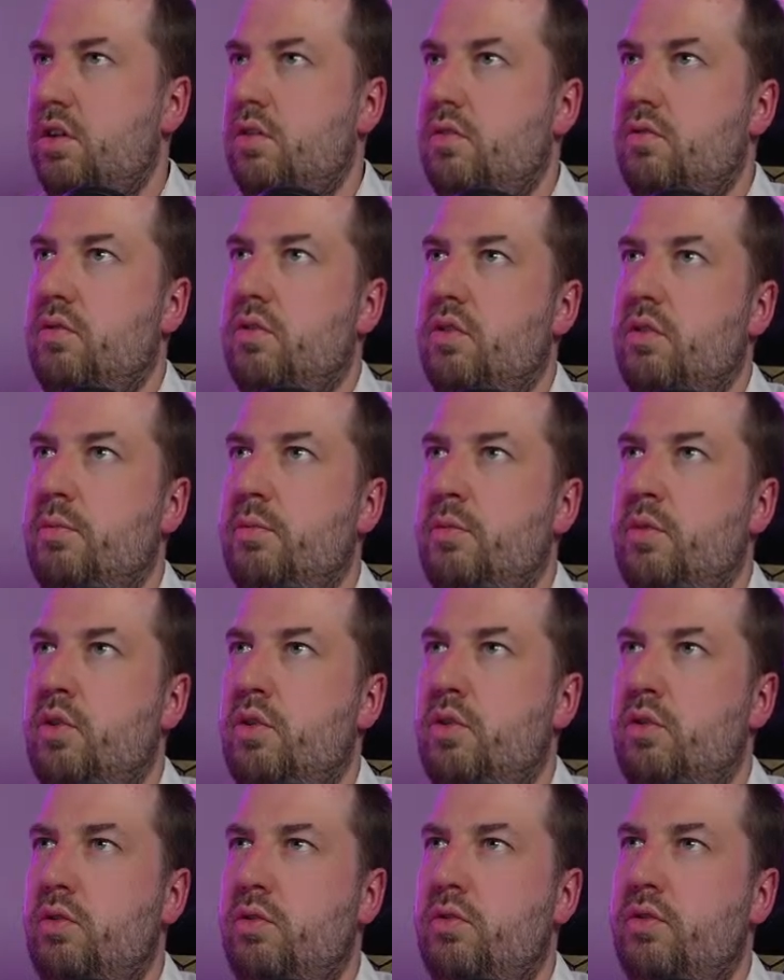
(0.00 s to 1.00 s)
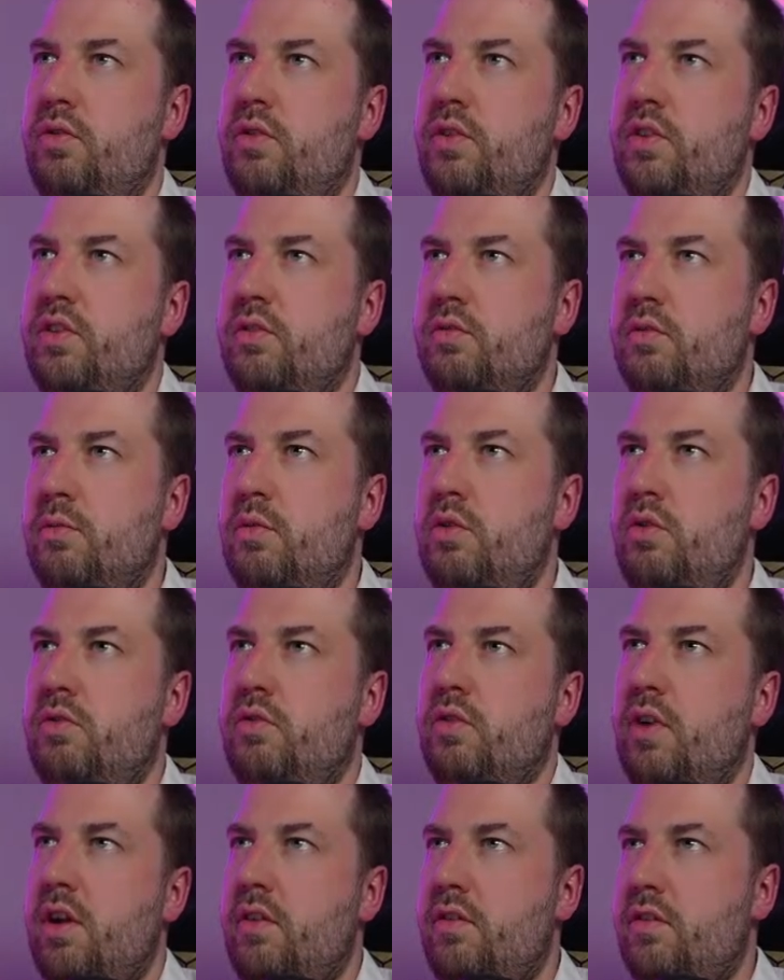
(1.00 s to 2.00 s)
remove. Is it remove
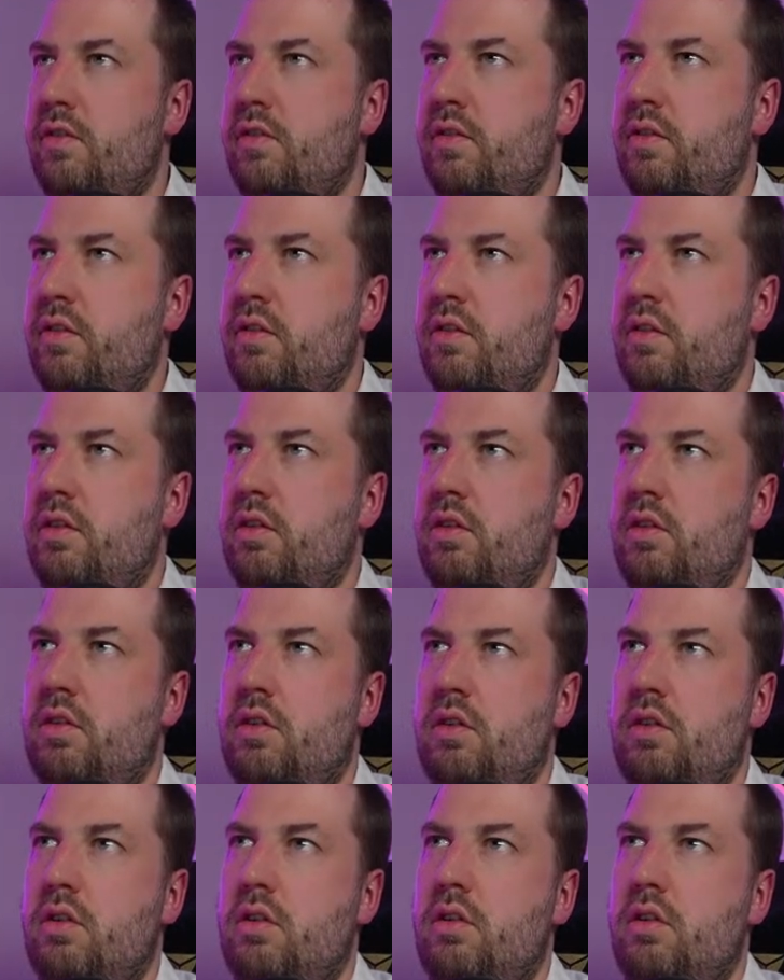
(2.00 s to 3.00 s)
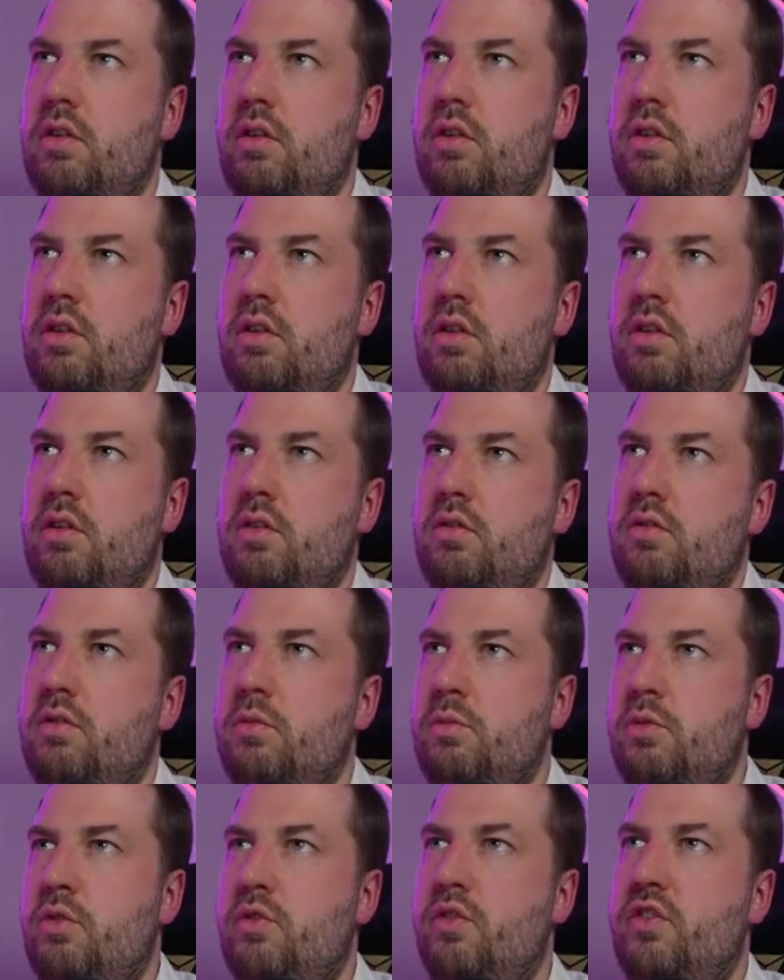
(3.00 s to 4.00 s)
ref?
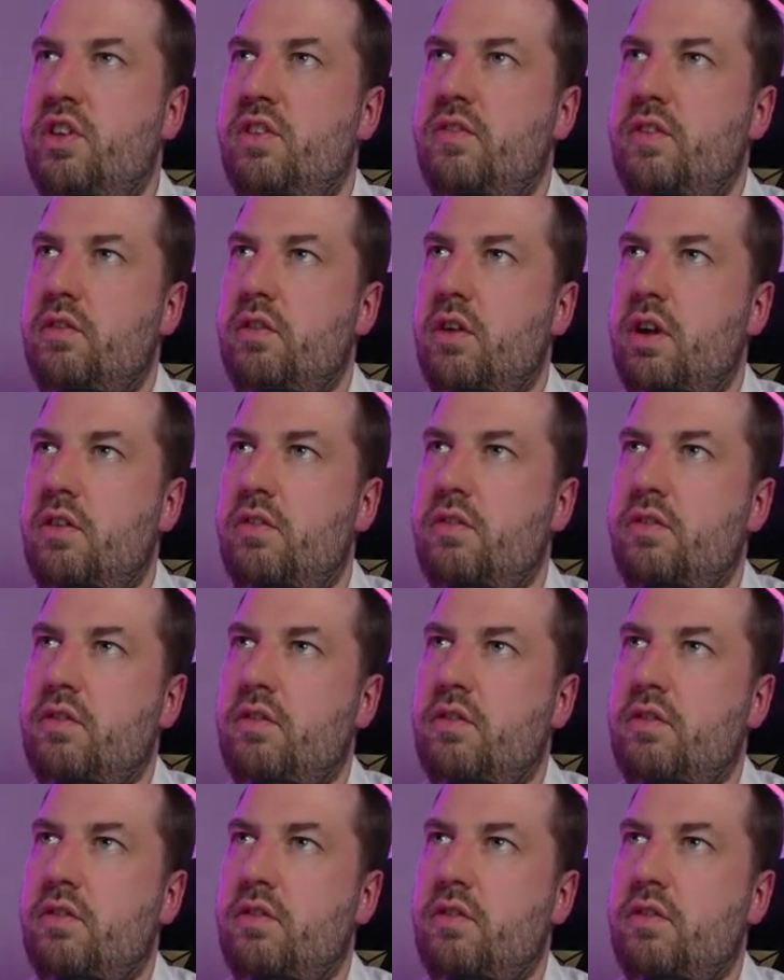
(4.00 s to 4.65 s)
Remove CV ref.